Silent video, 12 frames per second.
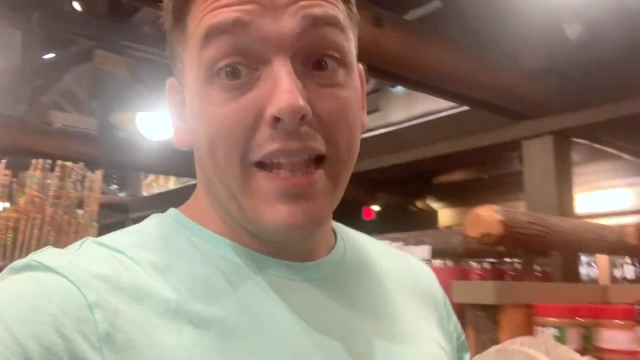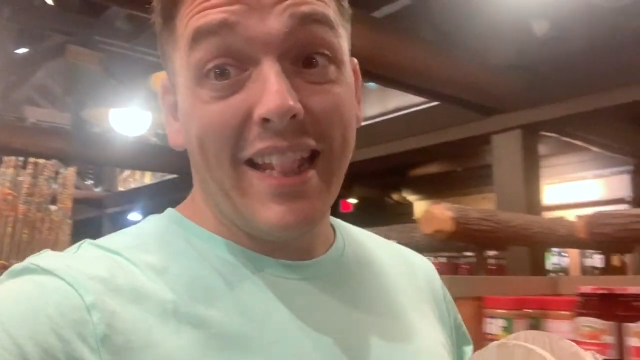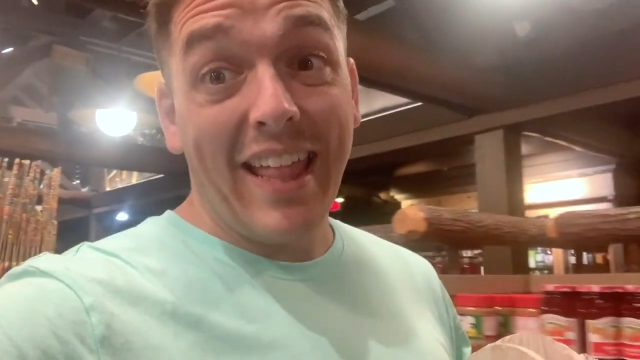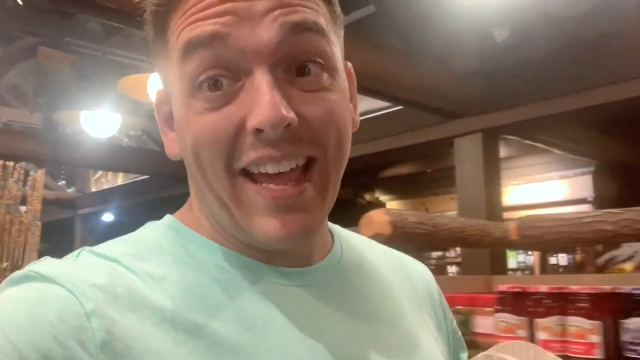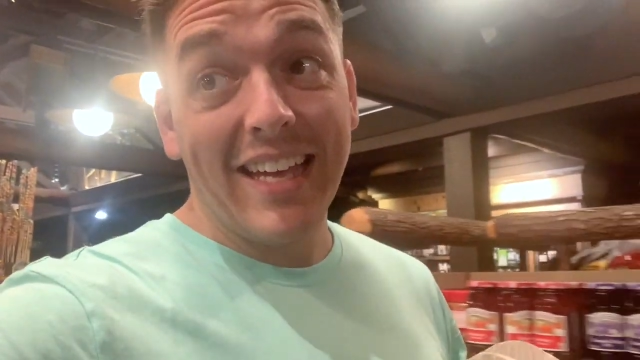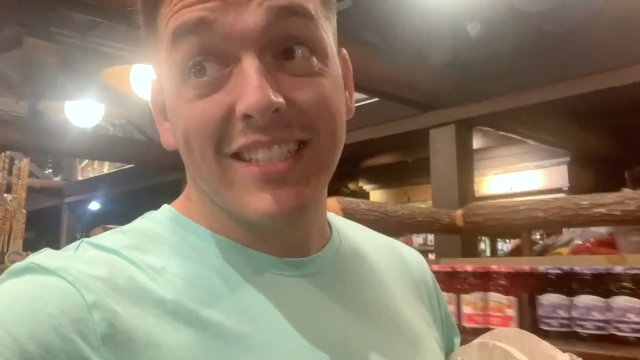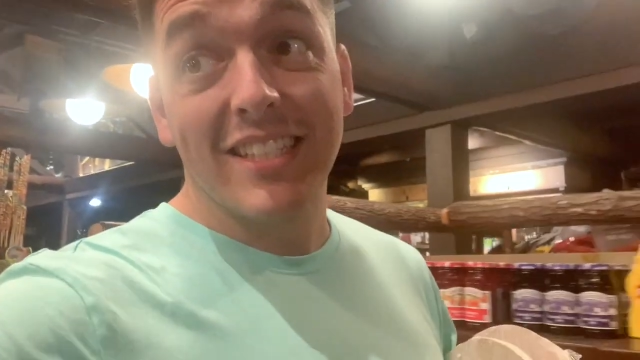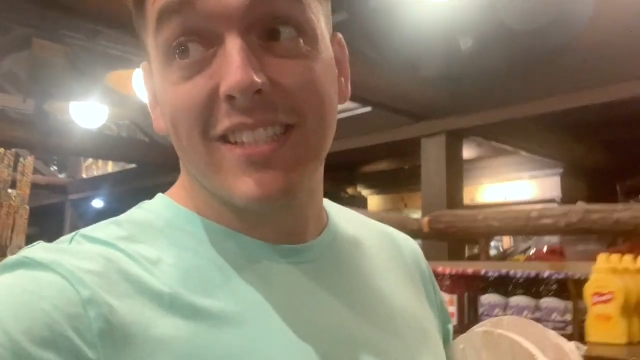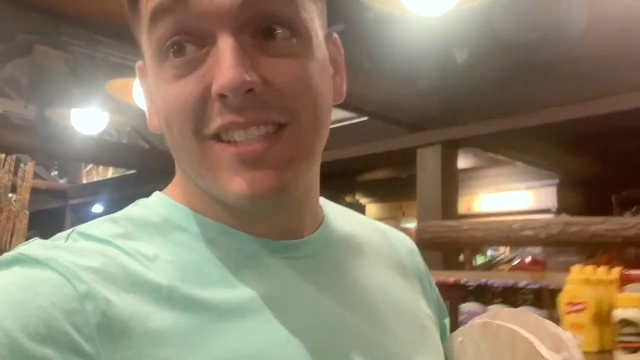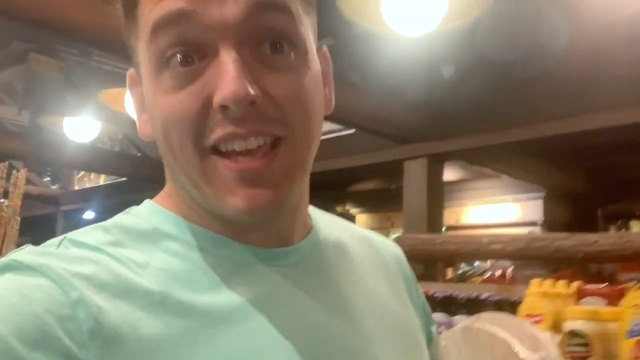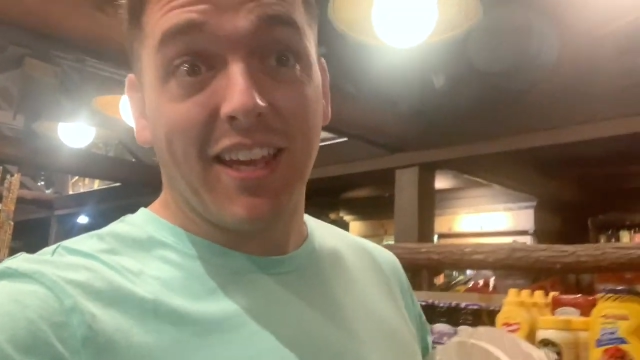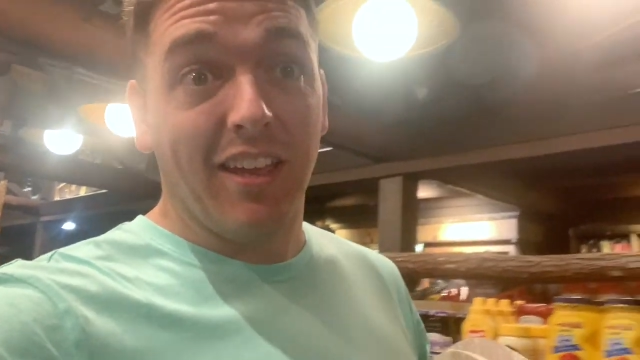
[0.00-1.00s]
last
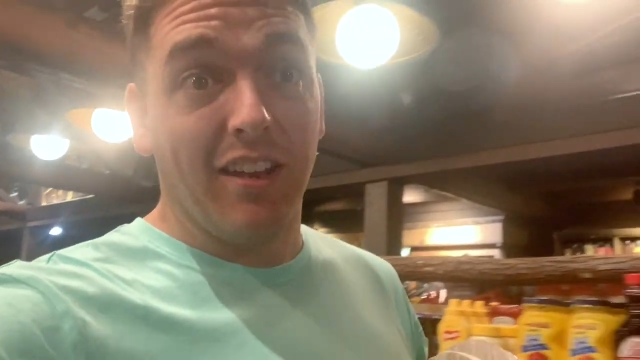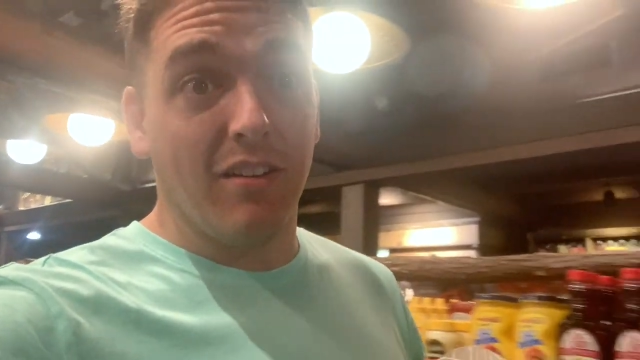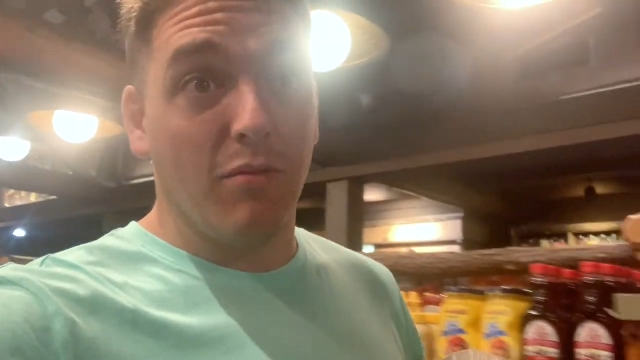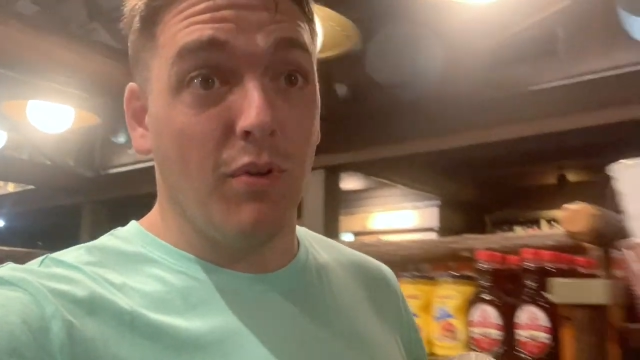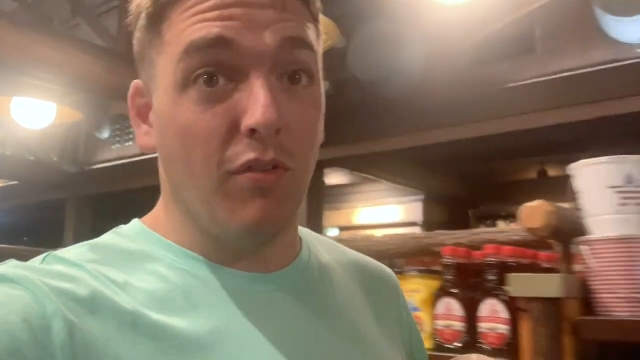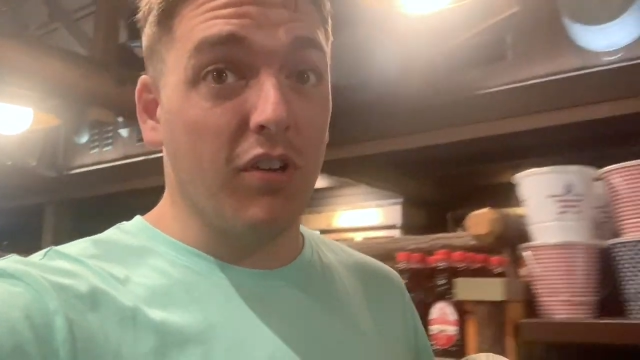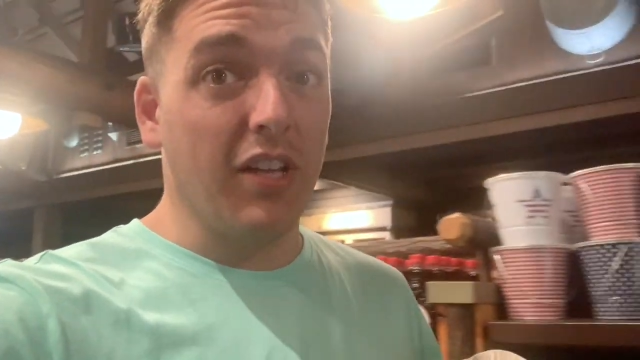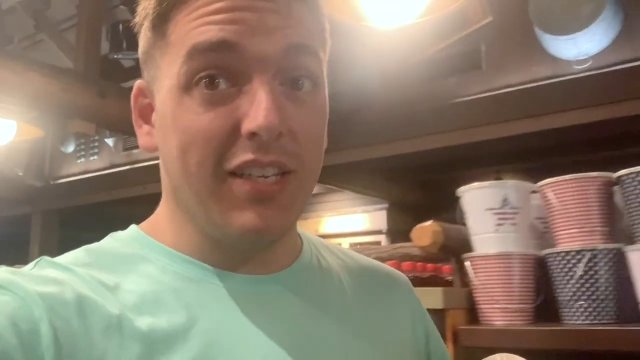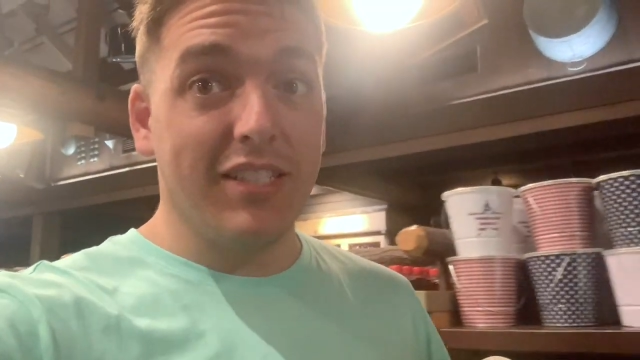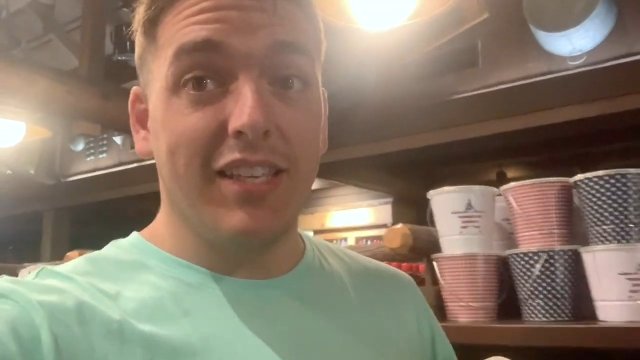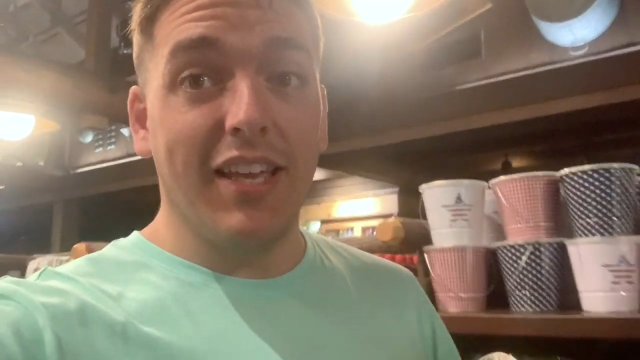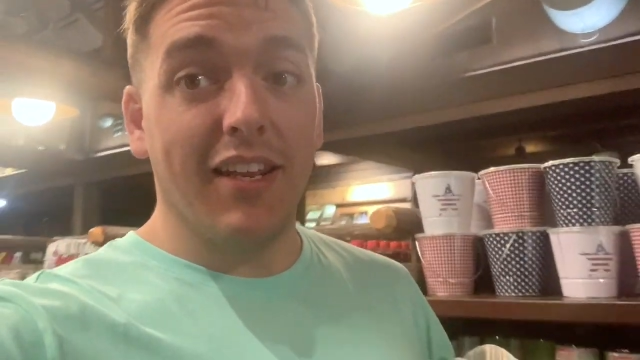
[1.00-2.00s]
second, we
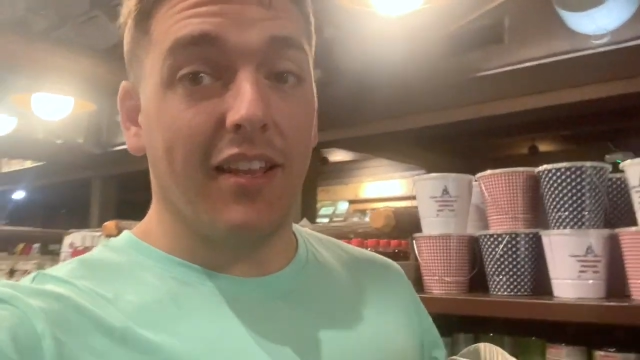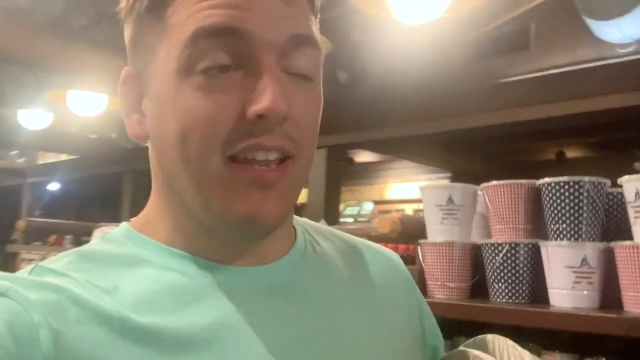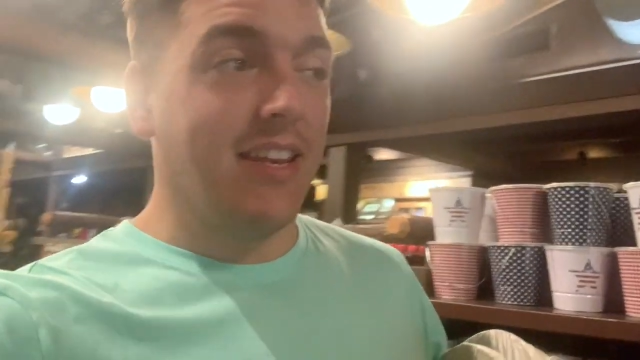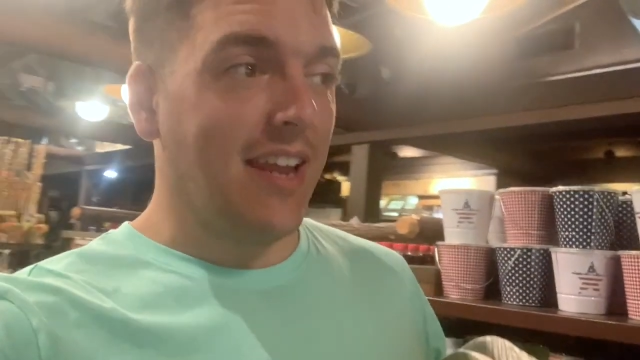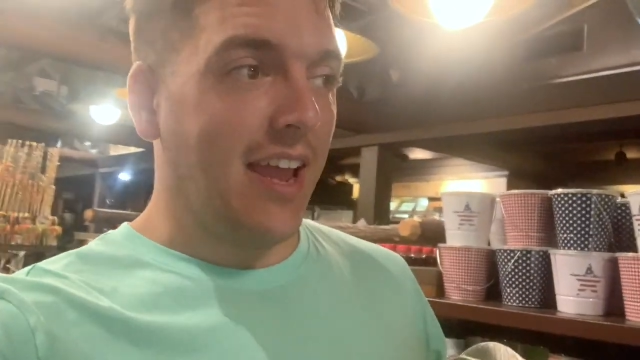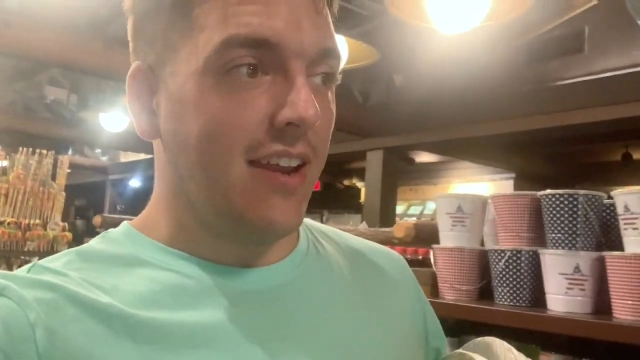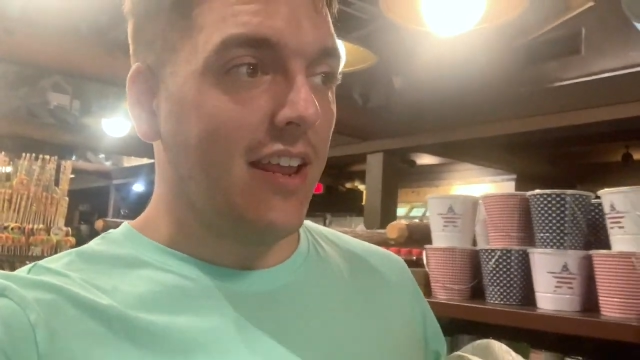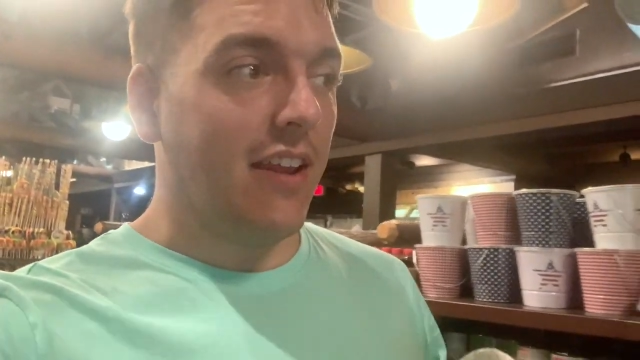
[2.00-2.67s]
realized that at nine